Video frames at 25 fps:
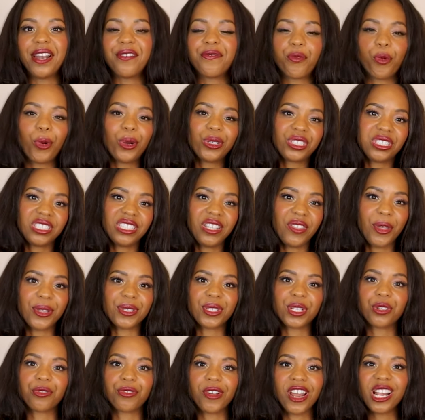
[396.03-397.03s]
Unfortunately,
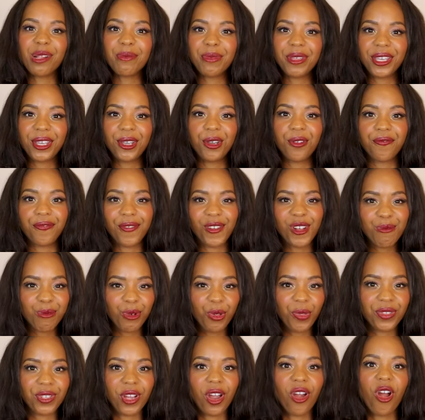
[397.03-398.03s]
those incredibly cute phone
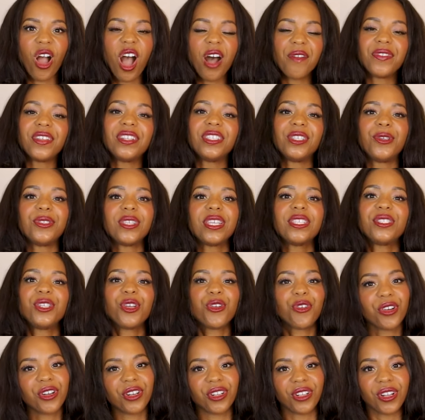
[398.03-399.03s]
booths are often used as
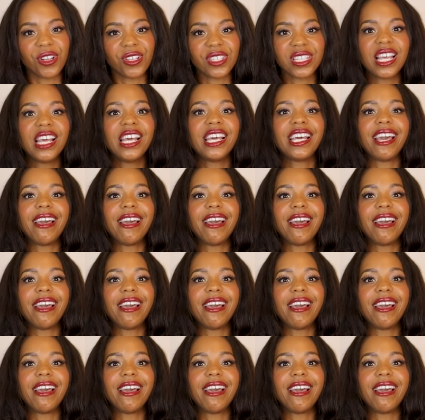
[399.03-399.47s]
urinals,